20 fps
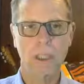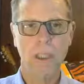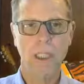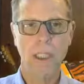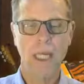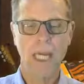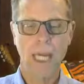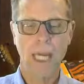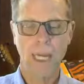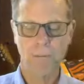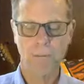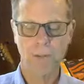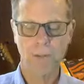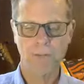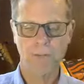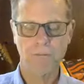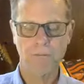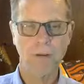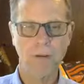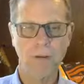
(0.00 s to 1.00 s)
and we
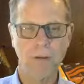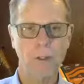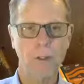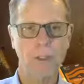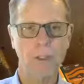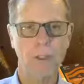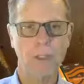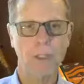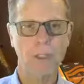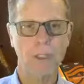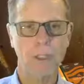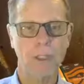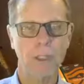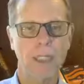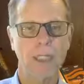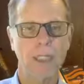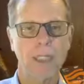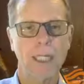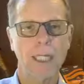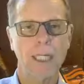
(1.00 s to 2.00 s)
focus on it,
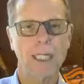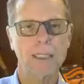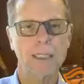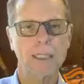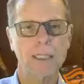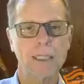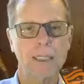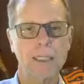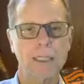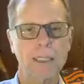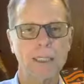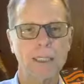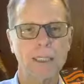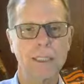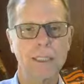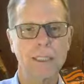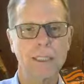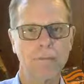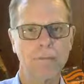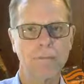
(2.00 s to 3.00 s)
it's like
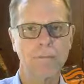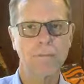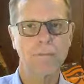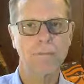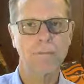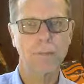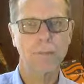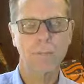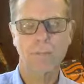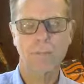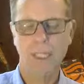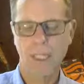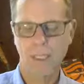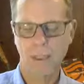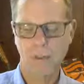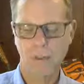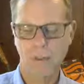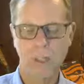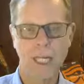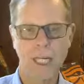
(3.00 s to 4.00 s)
from that
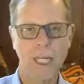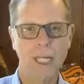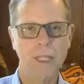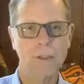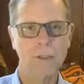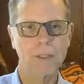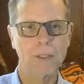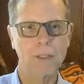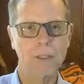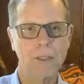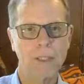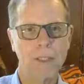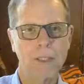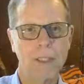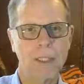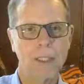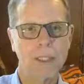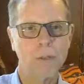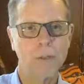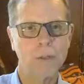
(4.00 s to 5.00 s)
ground,
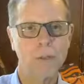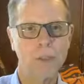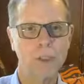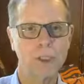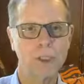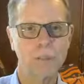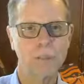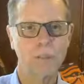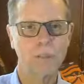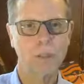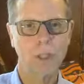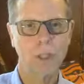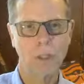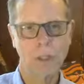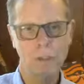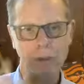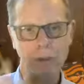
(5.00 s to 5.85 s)
wisdom grows.